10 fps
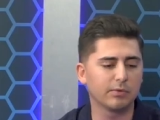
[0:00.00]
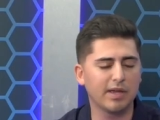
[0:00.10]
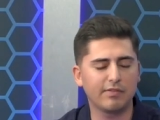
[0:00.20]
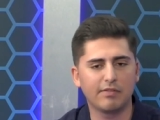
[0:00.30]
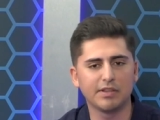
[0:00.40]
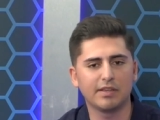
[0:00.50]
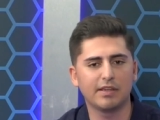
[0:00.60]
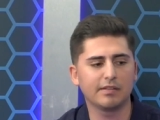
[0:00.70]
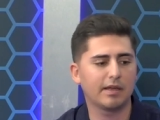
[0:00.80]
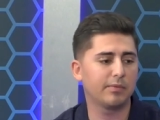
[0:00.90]
we have
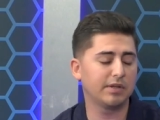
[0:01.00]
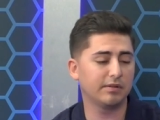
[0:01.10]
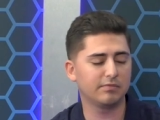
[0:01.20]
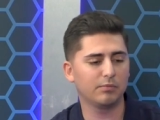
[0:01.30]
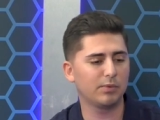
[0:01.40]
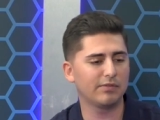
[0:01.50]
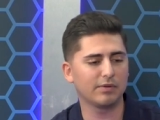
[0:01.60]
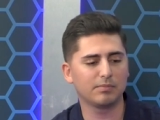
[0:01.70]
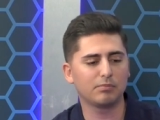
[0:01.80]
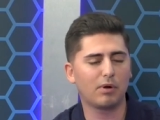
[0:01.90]
everything that we have
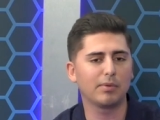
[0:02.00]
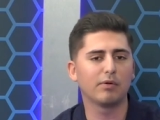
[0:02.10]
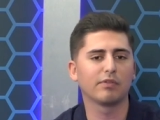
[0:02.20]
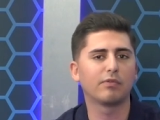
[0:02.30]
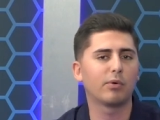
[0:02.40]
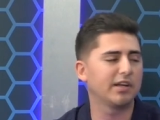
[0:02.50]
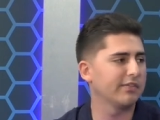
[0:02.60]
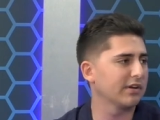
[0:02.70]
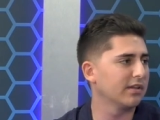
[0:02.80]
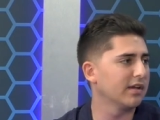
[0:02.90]
probably over 40
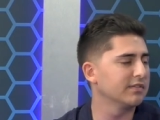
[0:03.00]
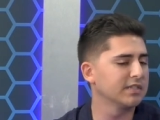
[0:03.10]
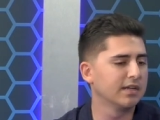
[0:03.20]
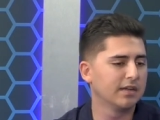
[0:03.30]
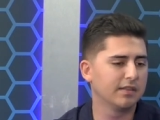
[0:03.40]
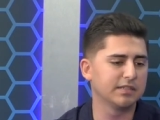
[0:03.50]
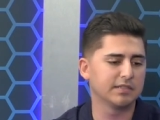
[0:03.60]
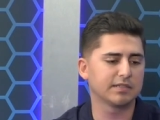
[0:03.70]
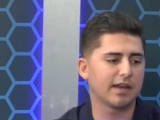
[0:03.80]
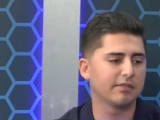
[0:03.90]
different gloves. This
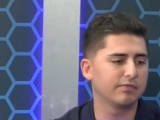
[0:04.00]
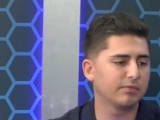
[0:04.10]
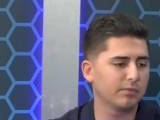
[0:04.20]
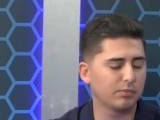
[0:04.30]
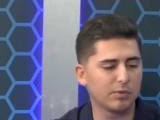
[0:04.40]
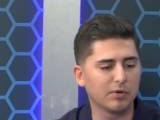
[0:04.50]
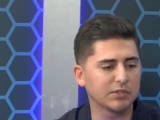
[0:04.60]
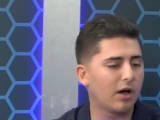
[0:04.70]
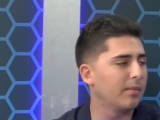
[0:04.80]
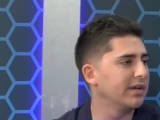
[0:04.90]
is kind of the most
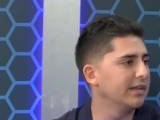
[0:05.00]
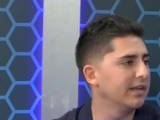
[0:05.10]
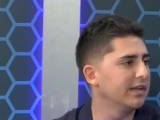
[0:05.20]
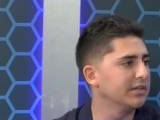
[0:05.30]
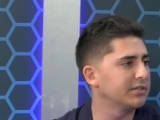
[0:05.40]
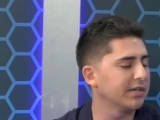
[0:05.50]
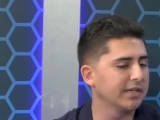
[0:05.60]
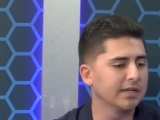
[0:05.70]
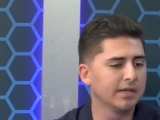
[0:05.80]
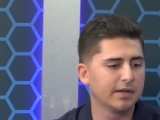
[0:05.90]
common in the
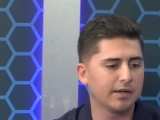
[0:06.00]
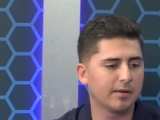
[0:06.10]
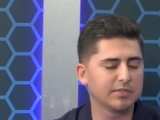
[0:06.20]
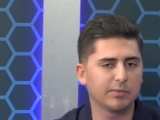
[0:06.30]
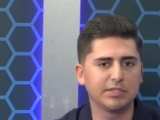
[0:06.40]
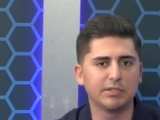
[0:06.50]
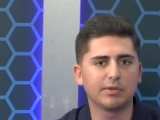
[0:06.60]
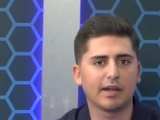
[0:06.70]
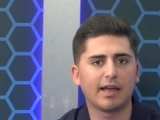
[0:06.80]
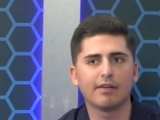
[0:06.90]
industry. So we do
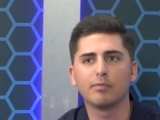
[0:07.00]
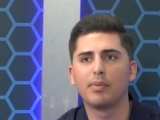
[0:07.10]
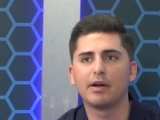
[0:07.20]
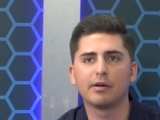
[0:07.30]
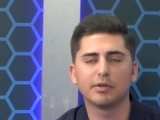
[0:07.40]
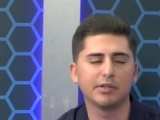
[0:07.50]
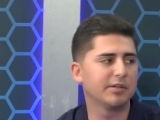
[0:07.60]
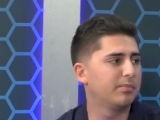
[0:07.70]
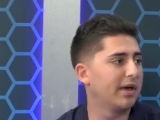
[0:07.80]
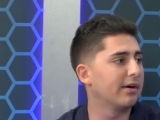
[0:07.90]
kind of have a better,
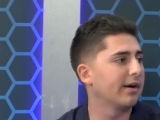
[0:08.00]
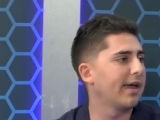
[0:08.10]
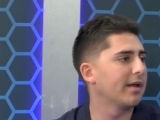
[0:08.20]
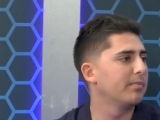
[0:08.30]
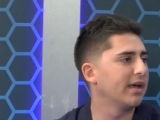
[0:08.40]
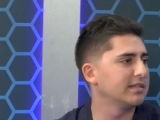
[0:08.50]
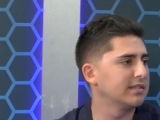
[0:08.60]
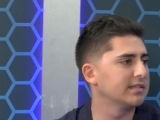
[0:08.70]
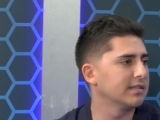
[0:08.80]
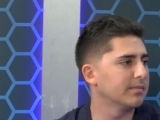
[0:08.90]
and best
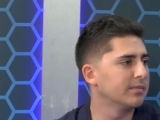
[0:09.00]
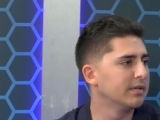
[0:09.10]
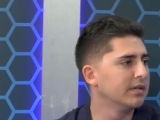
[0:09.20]
system.